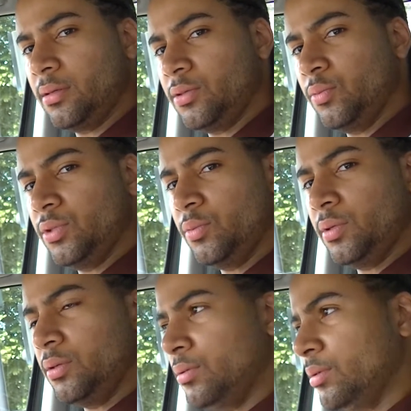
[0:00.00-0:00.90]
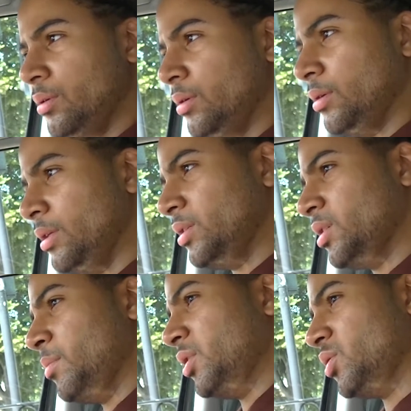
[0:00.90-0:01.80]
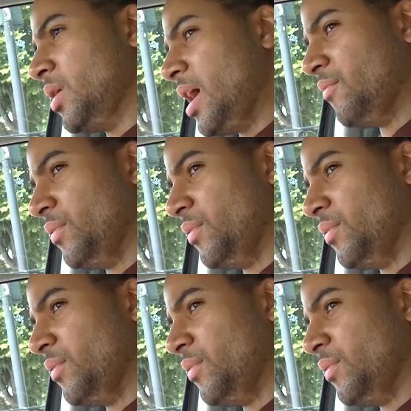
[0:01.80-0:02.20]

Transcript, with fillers: towards the window. There's some issue I have